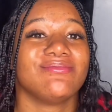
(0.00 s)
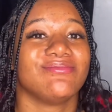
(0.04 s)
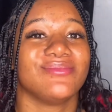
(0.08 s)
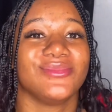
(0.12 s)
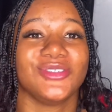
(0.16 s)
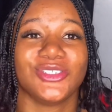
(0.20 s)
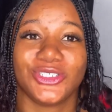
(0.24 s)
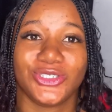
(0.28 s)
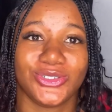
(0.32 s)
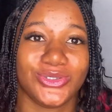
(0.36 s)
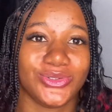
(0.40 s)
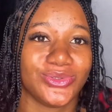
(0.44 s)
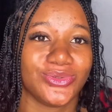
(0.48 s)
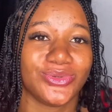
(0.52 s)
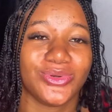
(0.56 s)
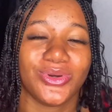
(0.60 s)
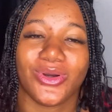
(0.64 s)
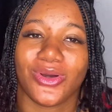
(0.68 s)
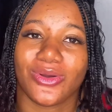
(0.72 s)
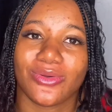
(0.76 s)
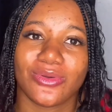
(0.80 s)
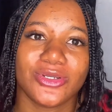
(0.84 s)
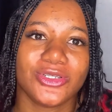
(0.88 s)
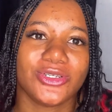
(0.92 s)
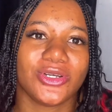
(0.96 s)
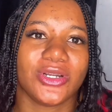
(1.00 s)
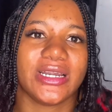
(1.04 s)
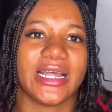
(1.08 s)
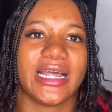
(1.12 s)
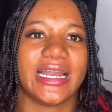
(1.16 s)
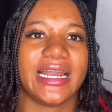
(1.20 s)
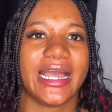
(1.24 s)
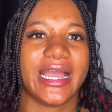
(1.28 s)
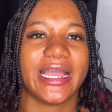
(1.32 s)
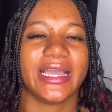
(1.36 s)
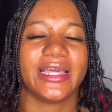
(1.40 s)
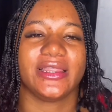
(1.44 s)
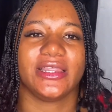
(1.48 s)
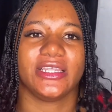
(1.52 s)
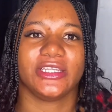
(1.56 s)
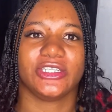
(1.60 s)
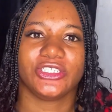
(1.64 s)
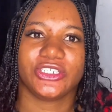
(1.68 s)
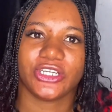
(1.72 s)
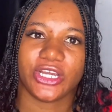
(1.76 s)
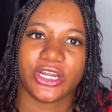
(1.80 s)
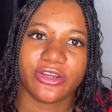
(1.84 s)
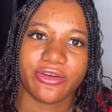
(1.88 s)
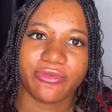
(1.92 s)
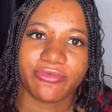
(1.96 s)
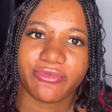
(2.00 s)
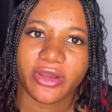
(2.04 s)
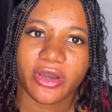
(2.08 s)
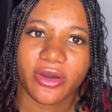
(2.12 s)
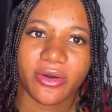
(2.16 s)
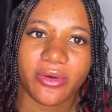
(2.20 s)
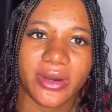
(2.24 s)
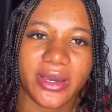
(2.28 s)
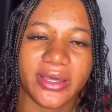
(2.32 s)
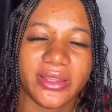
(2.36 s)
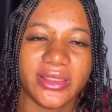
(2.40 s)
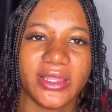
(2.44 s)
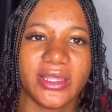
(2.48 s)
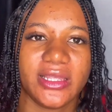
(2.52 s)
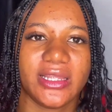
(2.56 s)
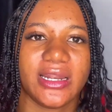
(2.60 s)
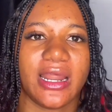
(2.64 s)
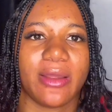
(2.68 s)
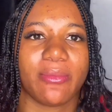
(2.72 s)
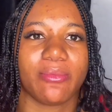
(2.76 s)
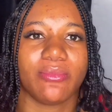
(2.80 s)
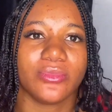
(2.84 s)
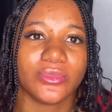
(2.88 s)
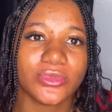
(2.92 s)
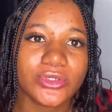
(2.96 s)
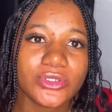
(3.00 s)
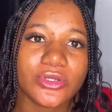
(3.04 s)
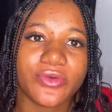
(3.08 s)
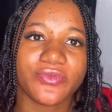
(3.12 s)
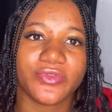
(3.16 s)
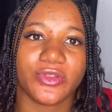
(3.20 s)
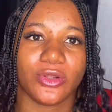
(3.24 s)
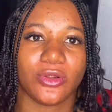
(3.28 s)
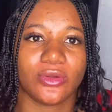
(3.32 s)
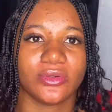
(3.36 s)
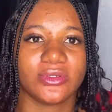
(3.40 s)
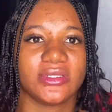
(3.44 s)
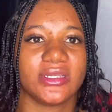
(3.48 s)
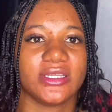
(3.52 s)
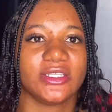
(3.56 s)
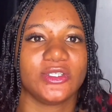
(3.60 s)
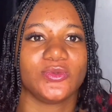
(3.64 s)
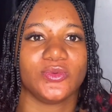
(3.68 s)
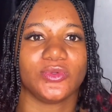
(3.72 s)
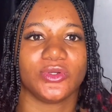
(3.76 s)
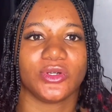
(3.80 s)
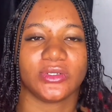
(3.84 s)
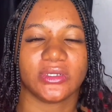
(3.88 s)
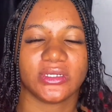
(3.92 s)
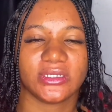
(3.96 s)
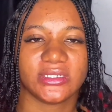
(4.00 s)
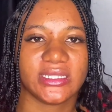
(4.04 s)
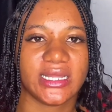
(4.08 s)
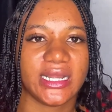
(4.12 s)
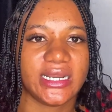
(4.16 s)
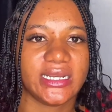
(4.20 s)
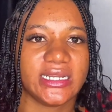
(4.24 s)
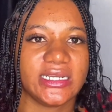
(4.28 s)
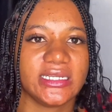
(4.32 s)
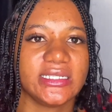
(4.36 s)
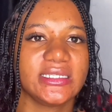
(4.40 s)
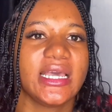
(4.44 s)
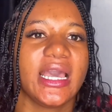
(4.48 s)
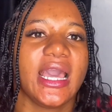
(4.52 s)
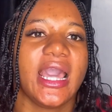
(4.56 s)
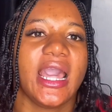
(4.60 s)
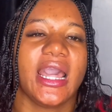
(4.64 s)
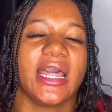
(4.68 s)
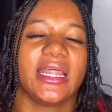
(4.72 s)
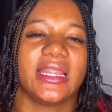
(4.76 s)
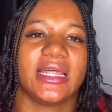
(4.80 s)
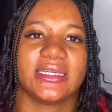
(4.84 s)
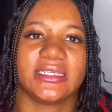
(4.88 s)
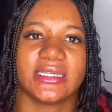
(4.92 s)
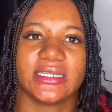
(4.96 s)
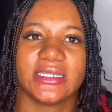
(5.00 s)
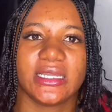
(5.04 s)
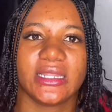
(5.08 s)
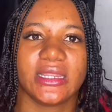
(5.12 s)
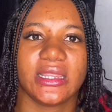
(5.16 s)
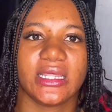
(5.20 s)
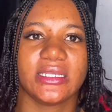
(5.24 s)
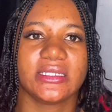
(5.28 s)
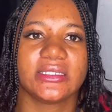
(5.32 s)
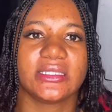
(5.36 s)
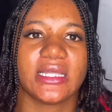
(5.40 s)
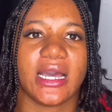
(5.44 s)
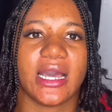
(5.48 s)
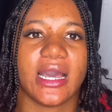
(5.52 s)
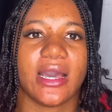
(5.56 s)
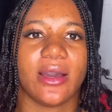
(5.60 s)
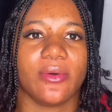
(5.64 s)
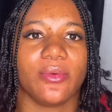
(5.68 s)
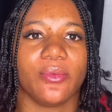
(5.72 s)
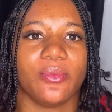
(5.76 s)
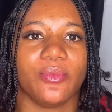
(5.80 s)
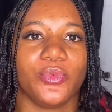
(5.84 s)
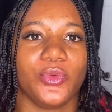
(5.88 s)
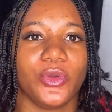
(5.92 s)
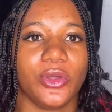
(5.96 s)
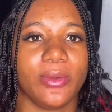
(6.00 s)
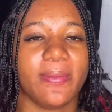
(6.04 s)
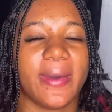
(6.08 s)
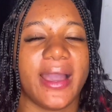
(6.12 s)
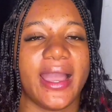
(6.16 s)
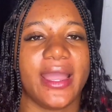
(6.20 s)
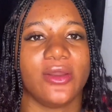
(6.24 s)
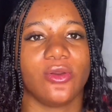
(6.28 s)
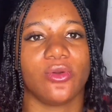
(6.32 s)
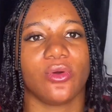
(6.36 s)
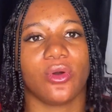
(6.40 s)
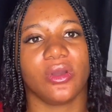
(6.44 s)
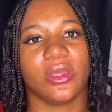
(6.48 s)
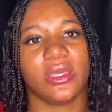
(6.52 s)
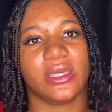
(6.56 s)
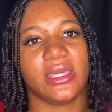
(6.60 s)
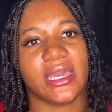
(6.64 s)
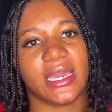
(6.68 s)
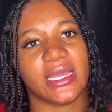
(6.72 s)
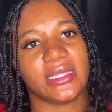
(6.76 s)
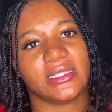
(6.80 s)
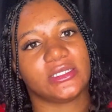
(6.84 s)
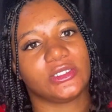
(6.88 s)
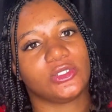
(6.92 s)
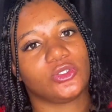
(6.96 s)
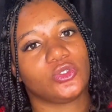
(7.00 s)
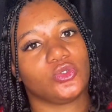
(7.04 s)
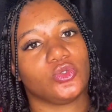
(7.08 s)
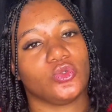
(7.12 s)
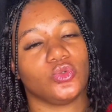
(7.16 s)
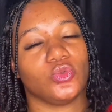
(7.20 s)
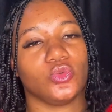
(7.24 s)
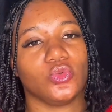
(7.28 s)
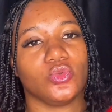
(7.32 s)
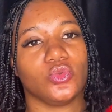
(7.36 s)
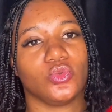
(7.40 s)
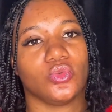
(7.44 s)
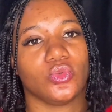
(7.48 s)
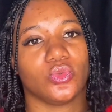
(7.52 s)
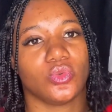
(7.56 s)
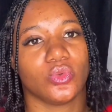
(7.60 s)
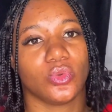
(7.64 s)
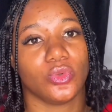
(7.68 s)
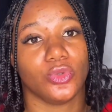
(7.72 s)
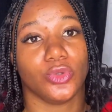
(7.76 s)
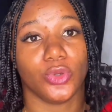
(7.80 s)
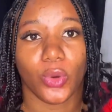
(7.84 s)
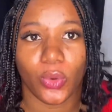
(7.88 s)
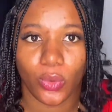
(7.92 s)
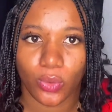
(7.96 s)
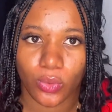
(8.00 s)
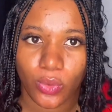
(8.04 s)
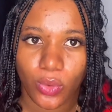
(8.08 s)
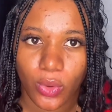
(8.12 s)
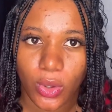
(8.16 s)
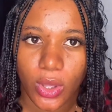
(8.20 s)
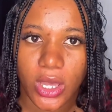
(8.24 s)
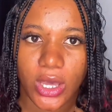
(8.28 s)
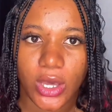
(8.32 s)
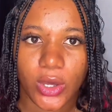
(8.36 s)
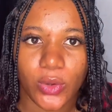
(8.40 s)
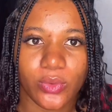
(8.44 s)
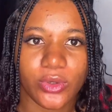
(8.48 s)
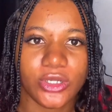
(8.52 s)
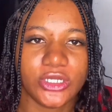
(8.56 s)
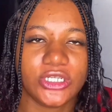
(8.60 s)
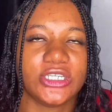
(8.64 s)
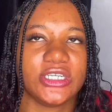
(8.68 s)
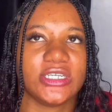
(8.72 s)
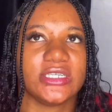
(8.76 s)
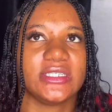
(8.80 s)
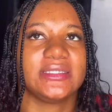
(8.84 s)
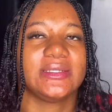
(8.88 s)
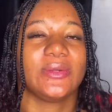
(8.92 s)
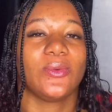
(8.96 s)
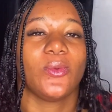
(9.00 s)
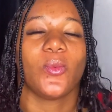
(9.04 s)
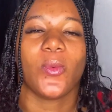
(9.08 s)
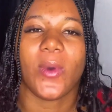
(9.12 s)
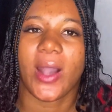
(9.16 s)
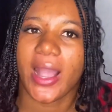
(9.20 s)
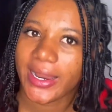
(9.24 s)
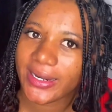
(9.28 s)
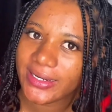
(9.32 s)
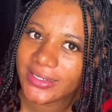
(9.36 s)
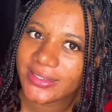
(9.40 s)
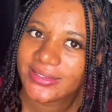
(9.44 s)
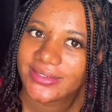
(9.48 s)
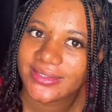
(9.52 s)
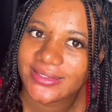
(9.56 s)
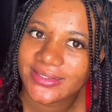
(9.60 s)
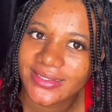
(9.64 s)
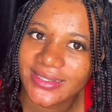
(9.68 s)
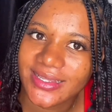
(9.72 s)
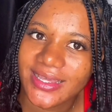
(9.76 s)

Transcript: issue, conclusion are like the general, I think like most of the law students would understand it. There are certain things that we might not get to know, which is one,